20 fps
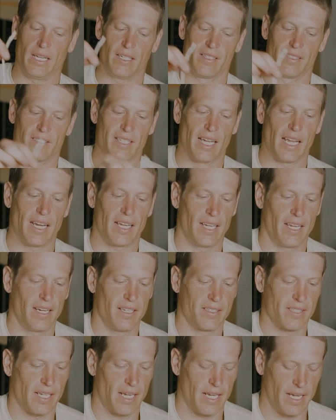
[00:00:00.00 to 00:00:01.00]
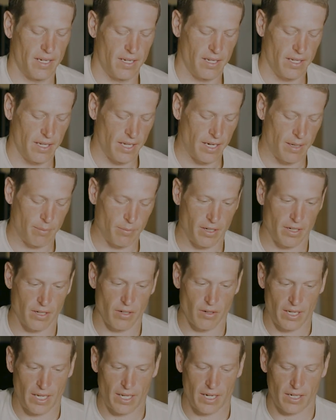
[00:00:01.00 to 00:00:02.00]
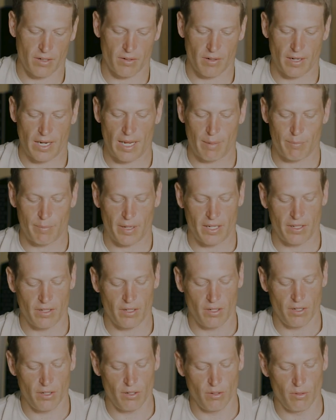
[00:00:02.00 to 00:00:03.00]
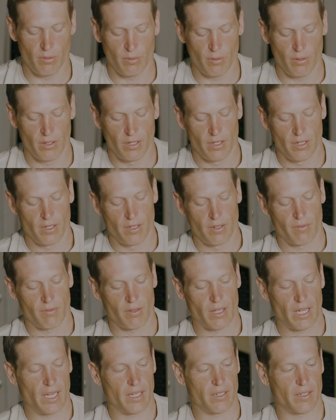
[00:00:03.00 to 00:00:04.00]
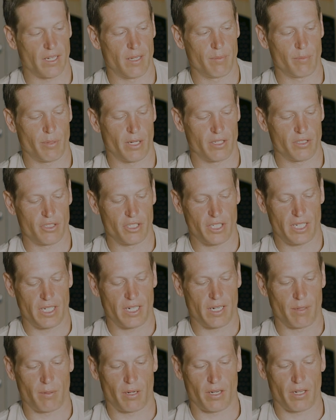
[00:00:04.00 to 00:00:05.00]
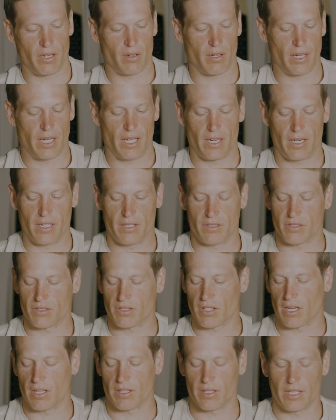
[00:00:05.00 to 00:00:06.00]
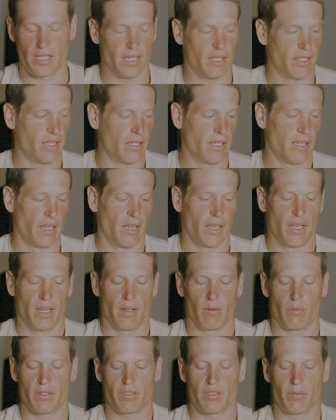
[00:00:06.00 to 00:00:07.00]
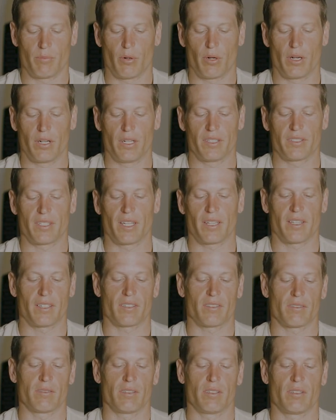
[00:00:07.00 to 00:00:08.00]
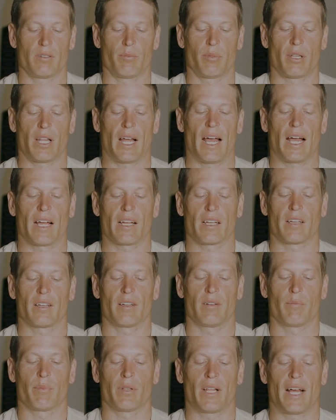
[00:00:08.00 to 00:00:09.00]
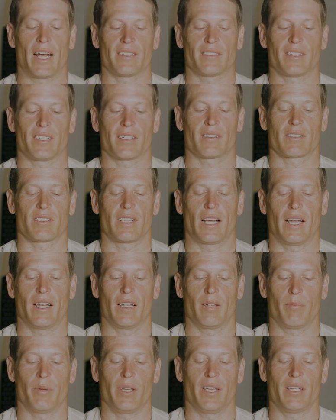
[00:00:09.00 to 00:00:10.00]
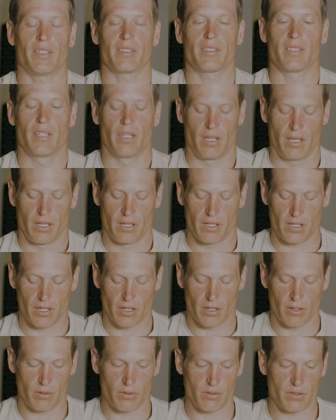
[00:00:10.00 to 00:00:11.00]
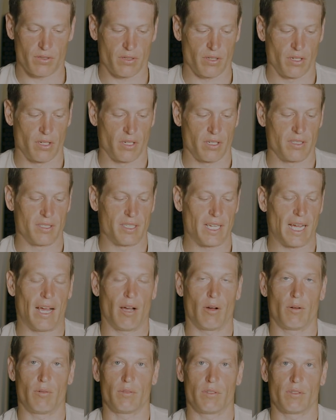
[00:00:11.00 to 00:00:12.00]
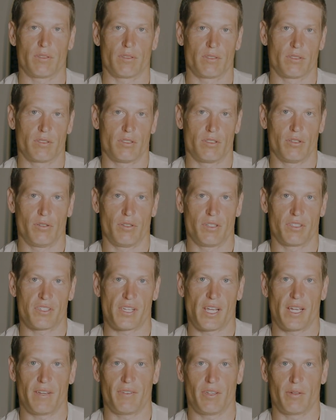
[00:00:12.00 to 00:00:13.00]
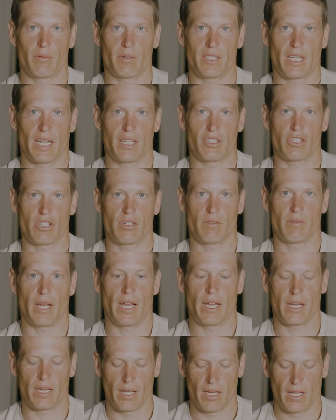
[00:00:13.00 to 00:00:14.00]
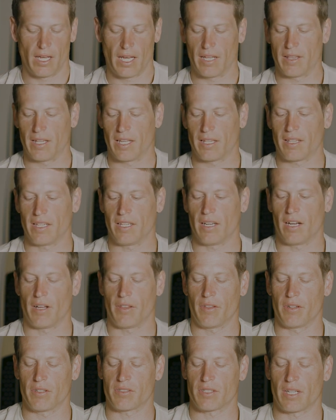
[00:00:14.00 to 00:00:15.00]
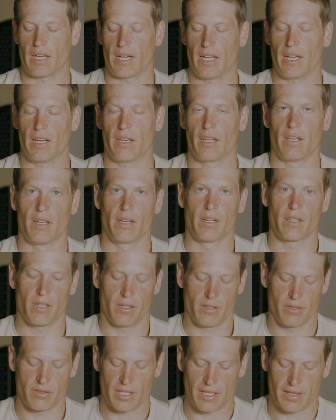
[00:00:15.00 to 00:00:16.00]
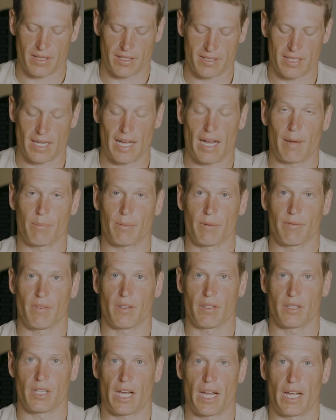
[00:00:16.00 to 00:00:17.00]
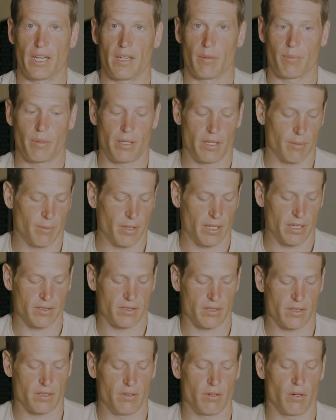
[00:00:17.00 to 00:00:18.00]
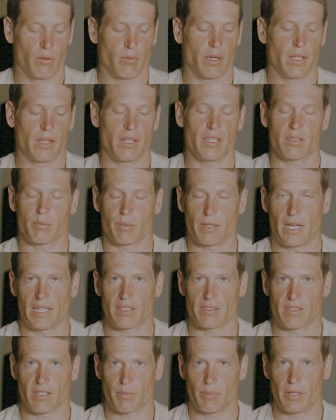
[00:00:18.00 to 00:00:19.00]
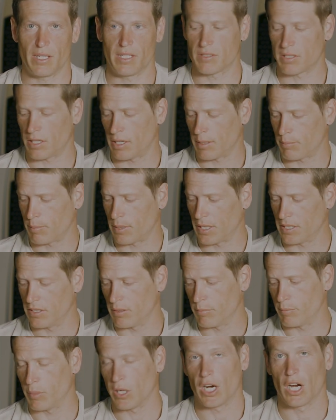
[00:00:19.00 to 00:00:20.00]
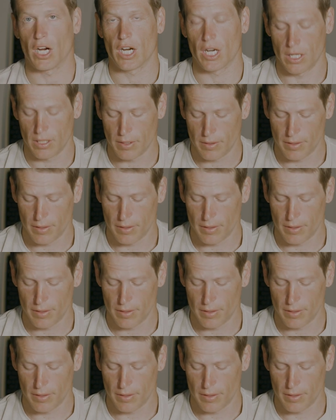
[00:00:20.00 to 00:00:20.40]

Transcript: setting it aside. And I'm gonna go ahead and grab my new flying line bungee and I'm gonna go ahead and install it. And what's important is that this little black plastic sliding piece goes down to the safety retention ring, and that the other side goes at the top of the line up here, because you don't want this plastic piece up by your bar